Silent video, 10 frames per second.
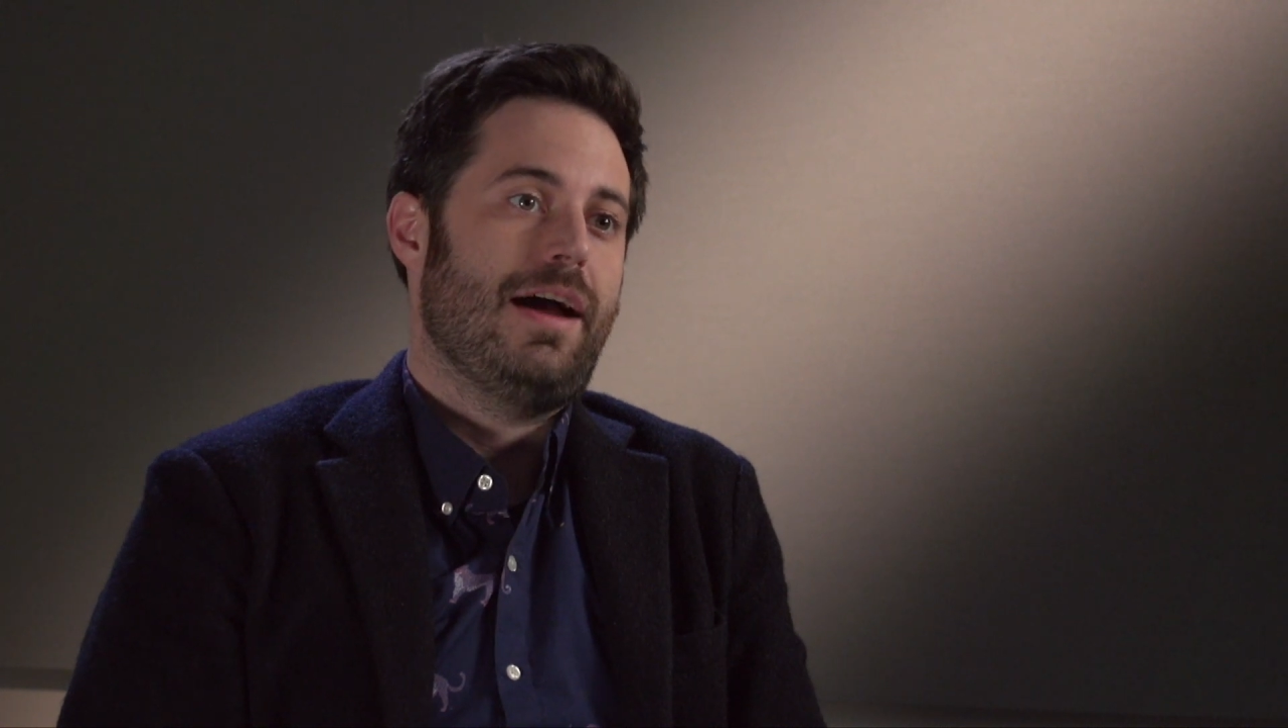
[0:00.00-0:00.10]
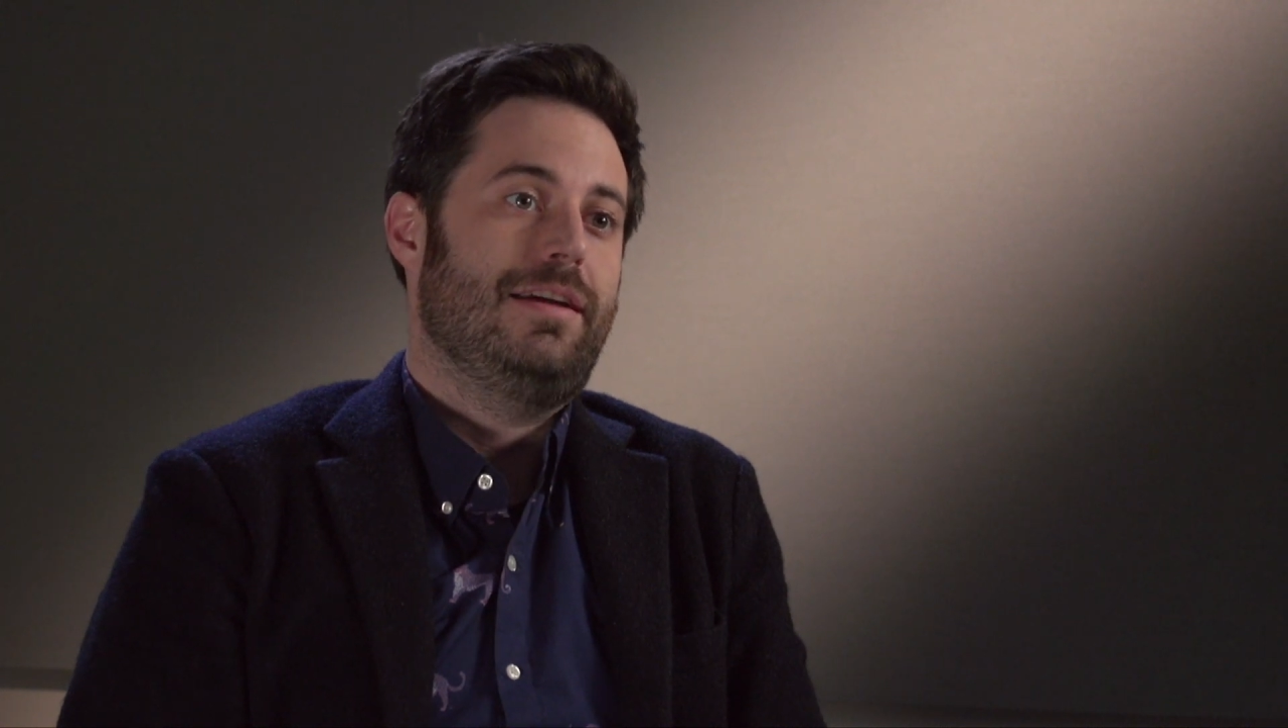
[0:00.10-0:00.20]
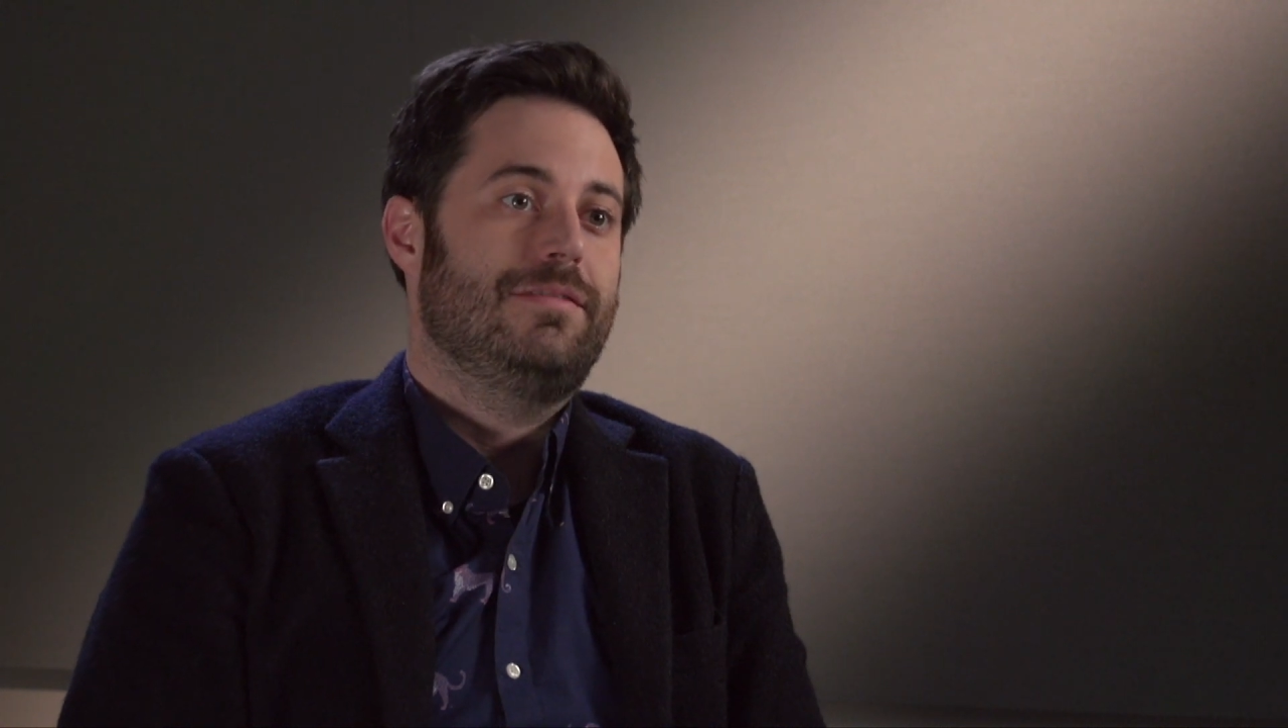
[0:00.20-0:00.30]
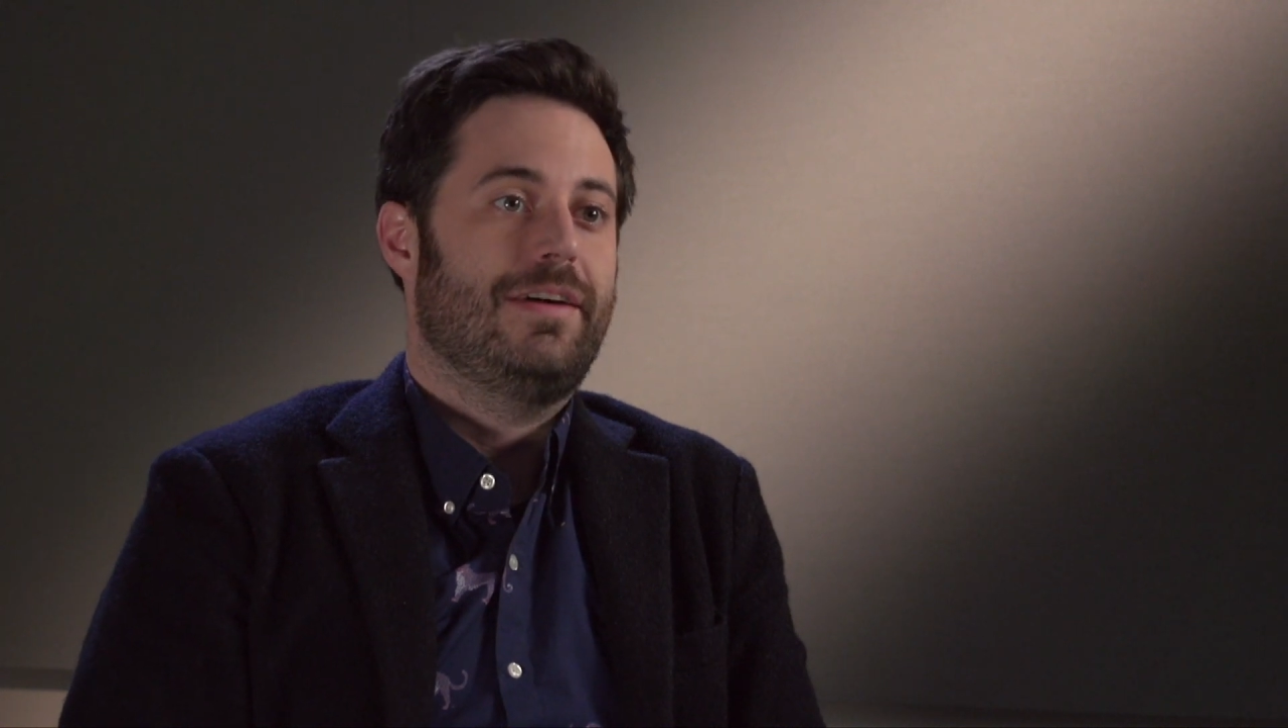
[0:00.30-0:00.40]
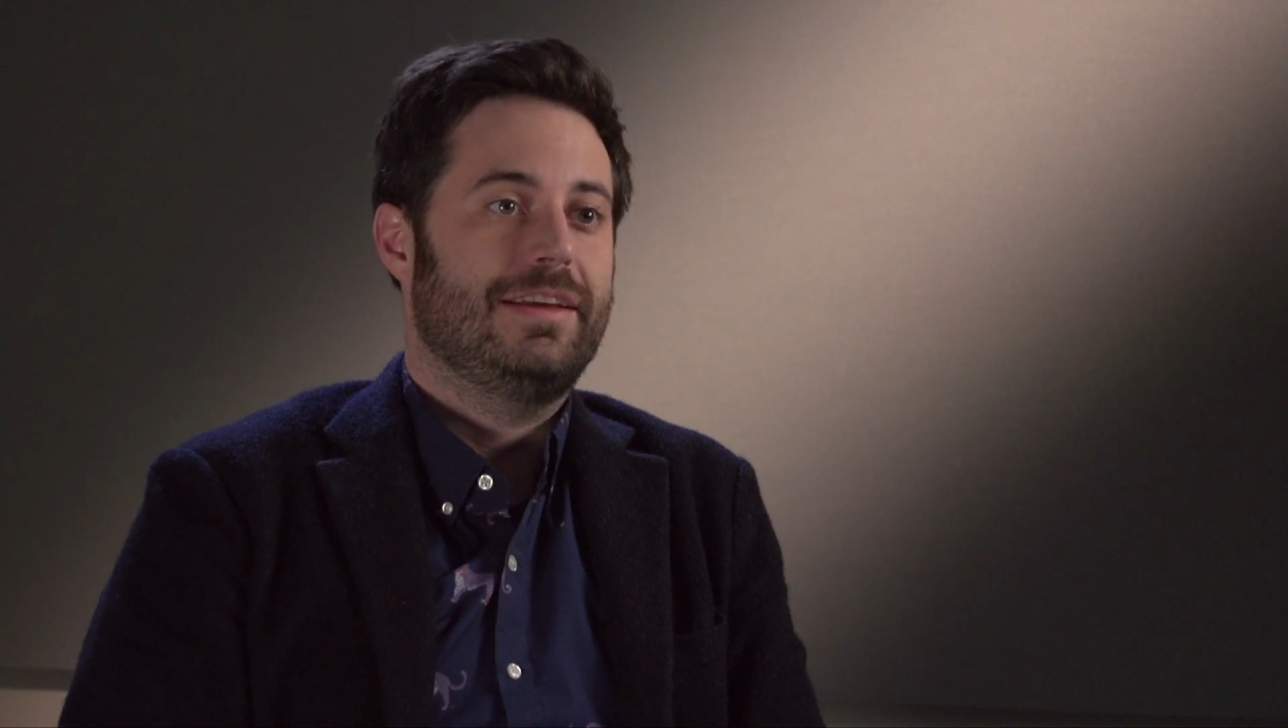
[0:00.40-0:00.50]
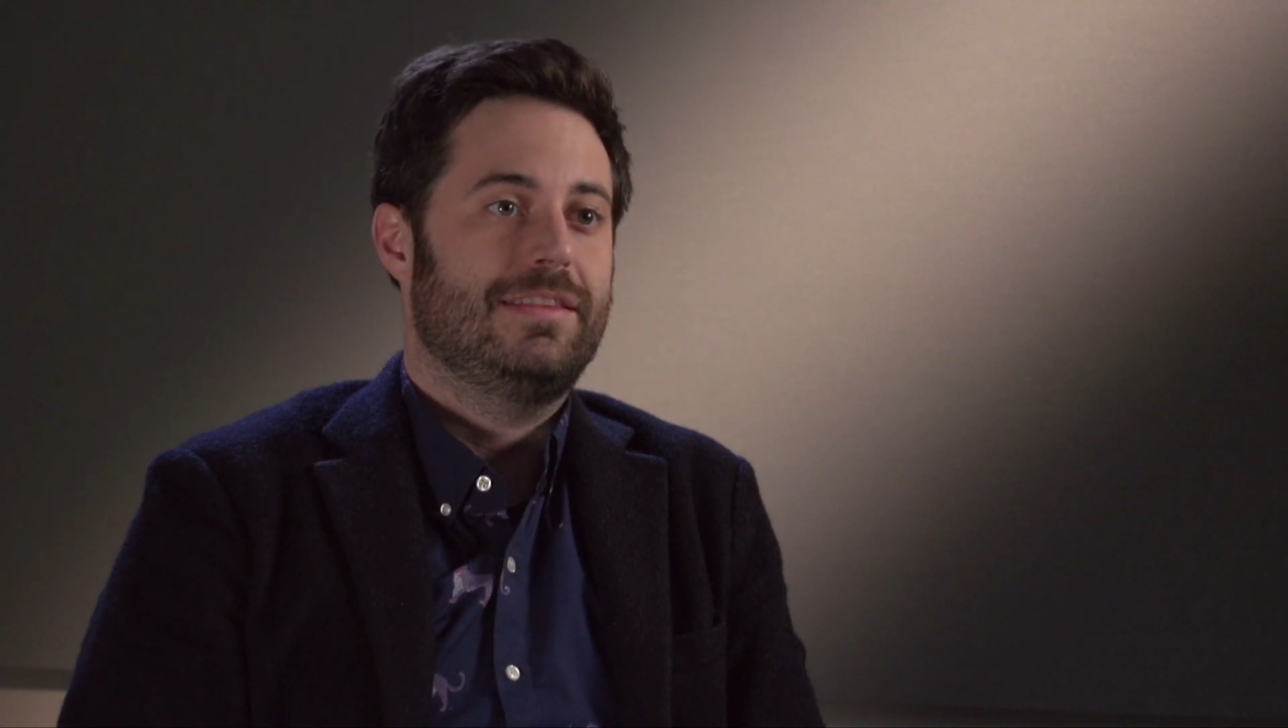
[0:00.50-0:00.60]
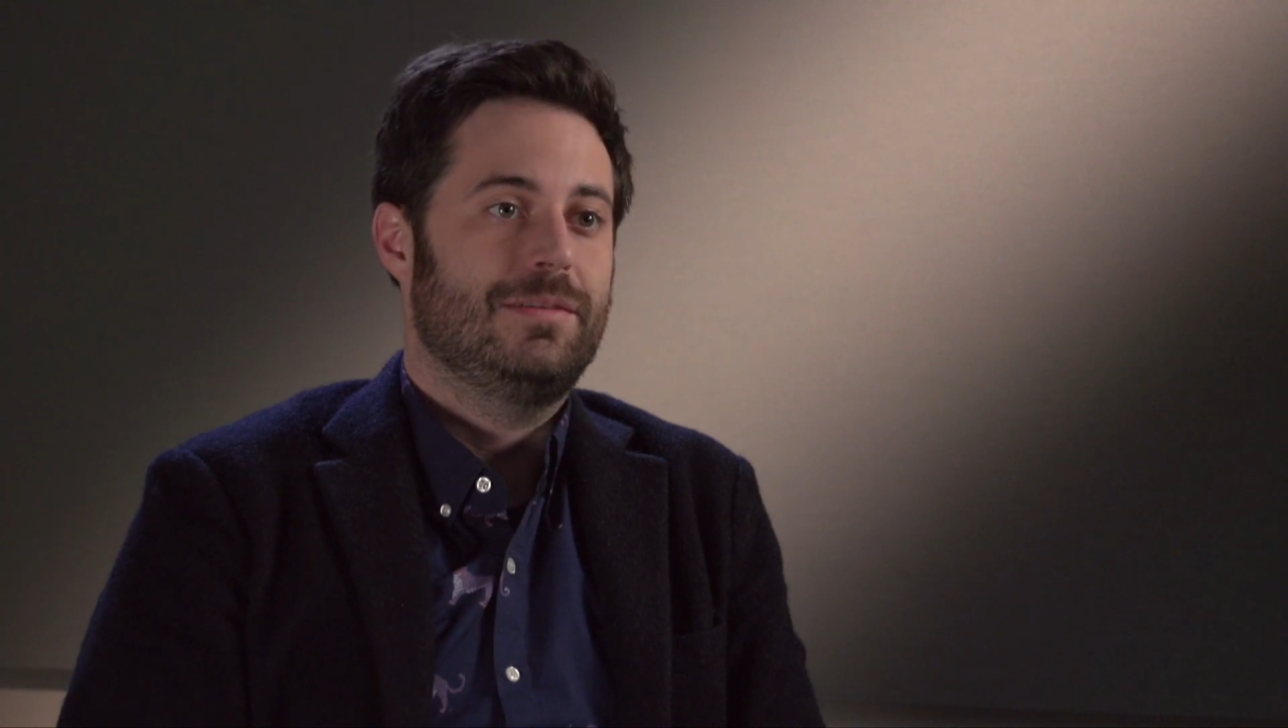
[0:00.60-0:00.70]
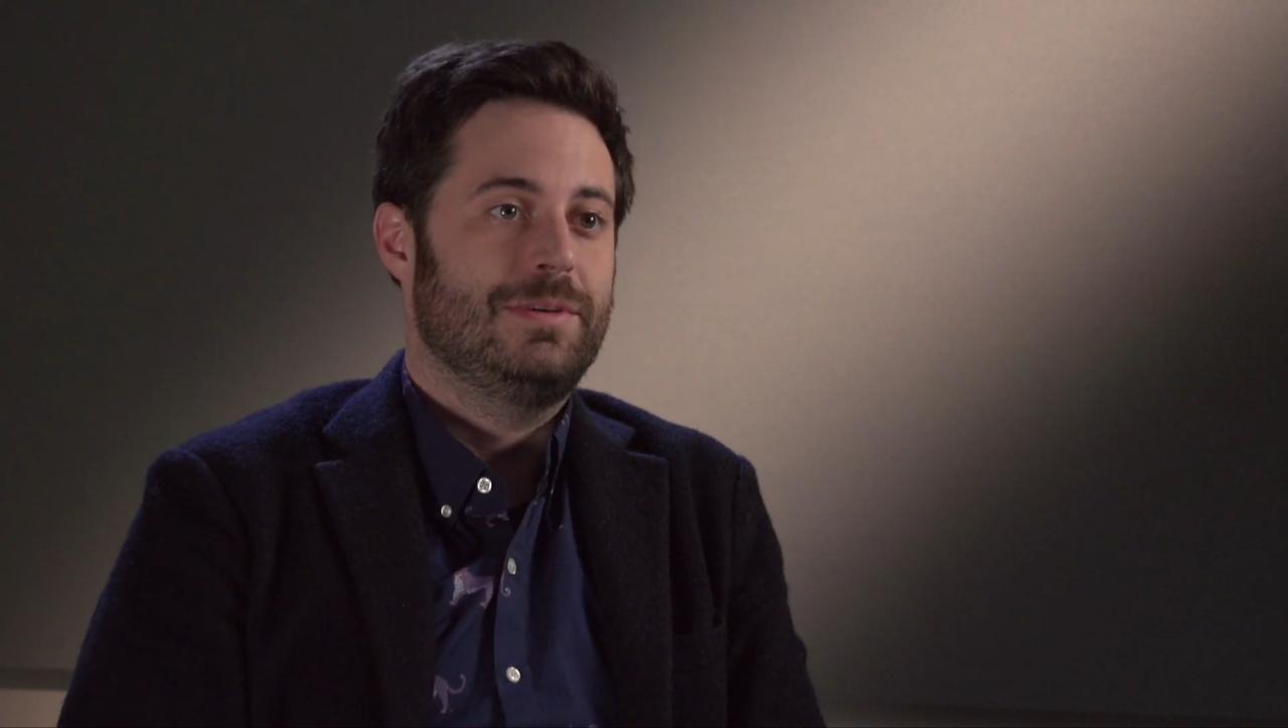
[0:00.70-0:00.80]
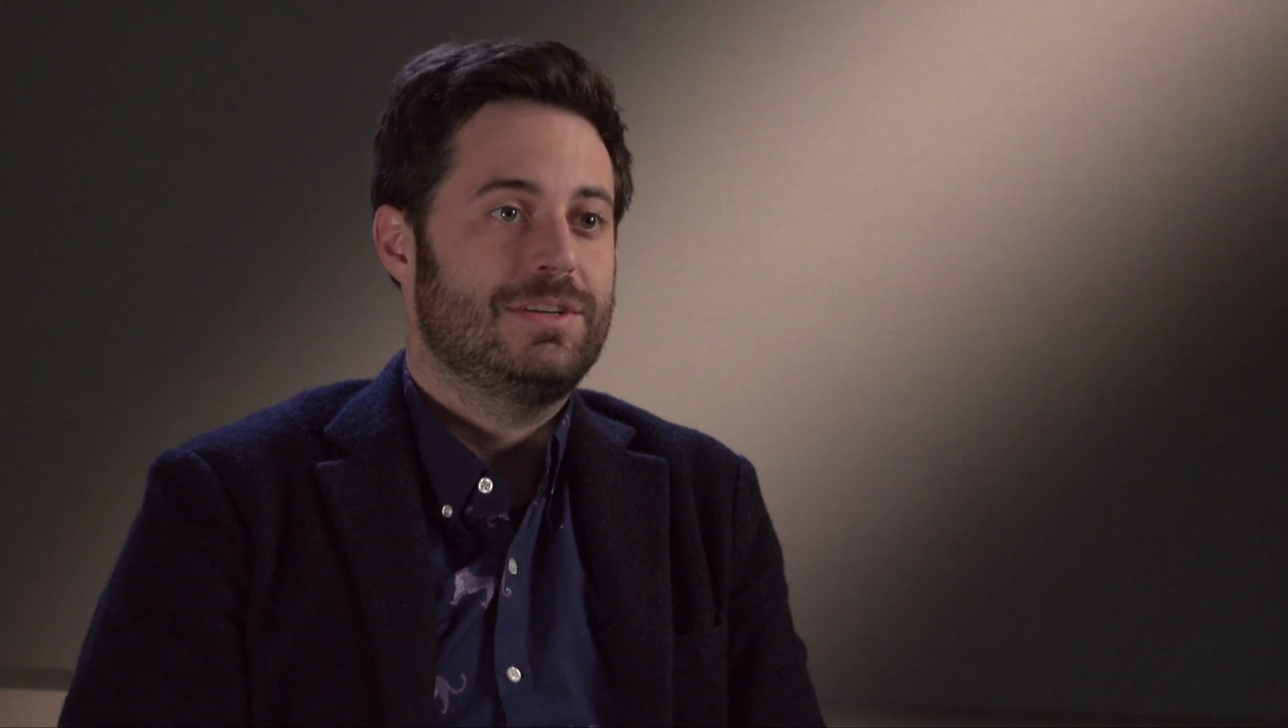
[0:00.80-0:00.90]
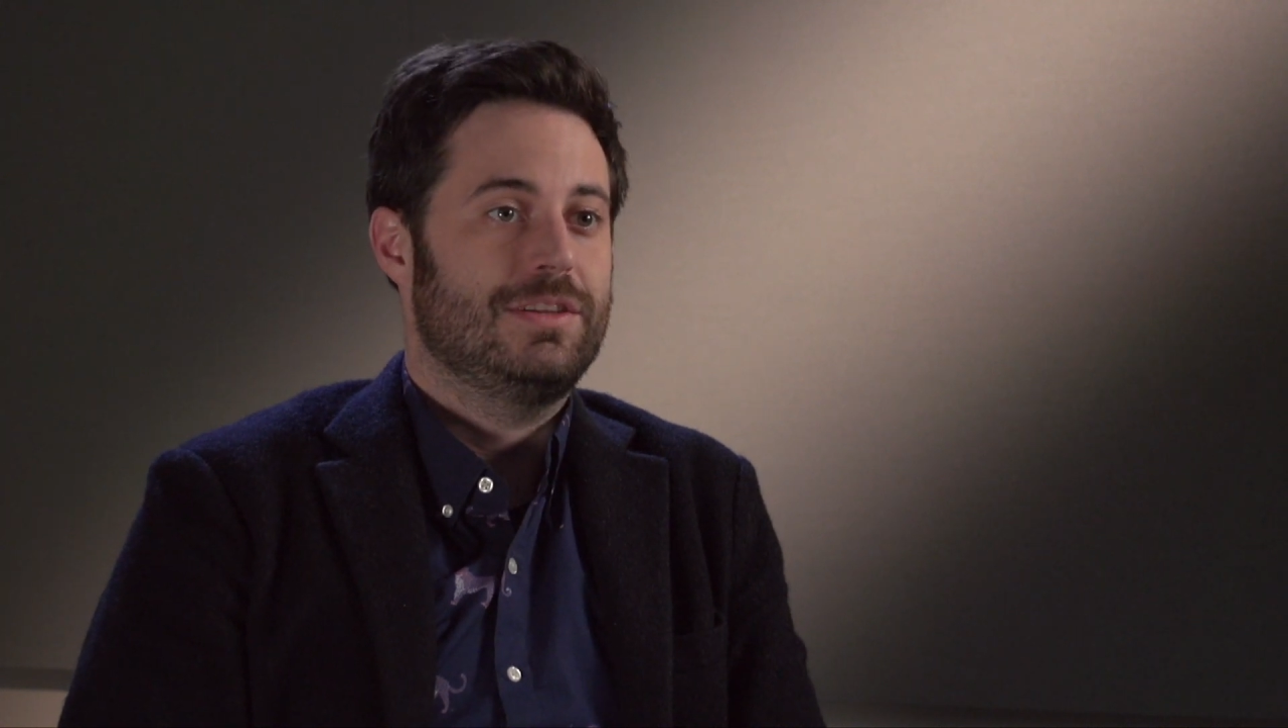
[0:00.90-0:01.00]
invite
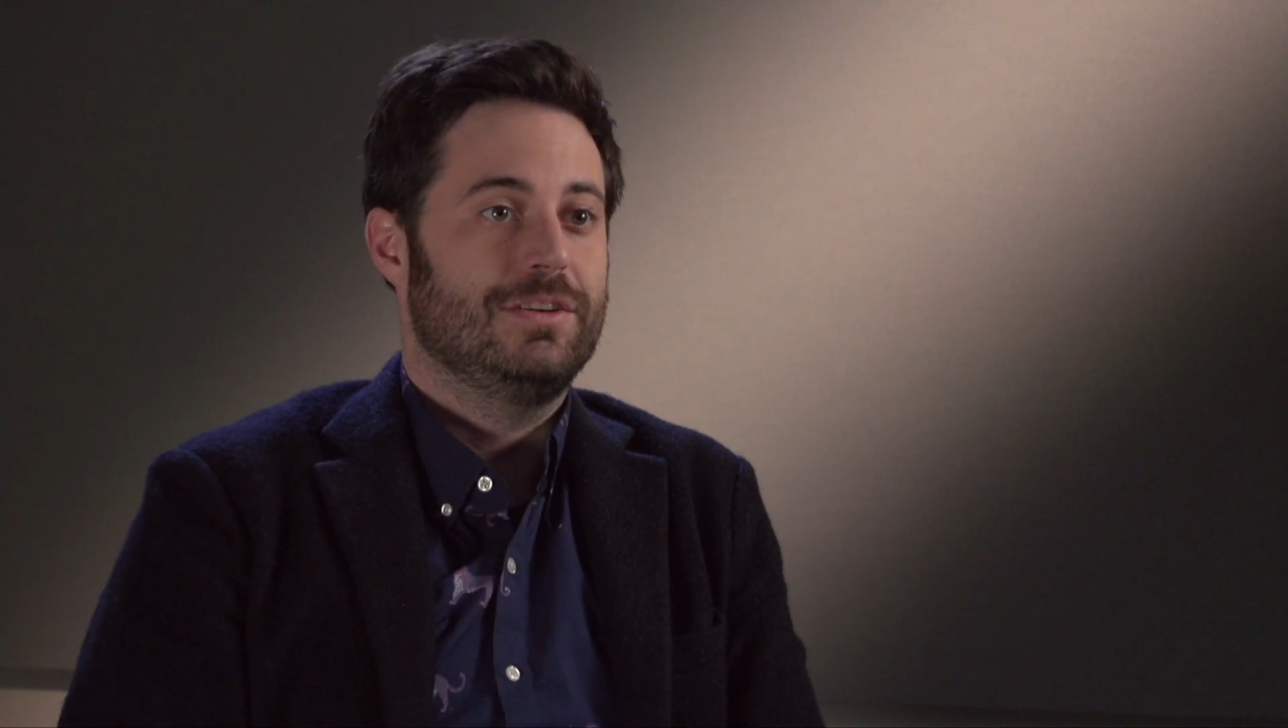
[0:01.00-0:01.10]
them into